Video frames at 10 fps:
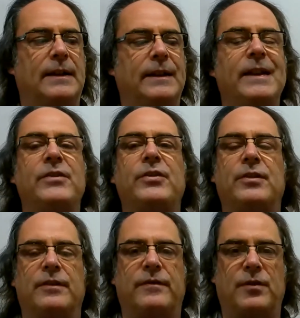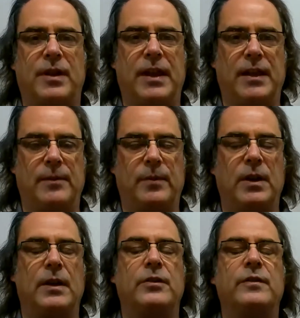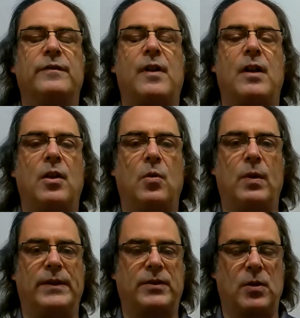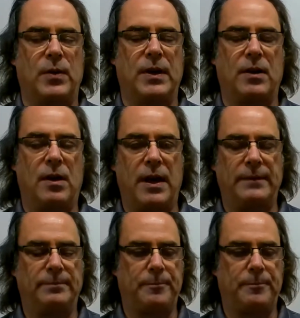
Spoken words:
easier for him to follow what's going on.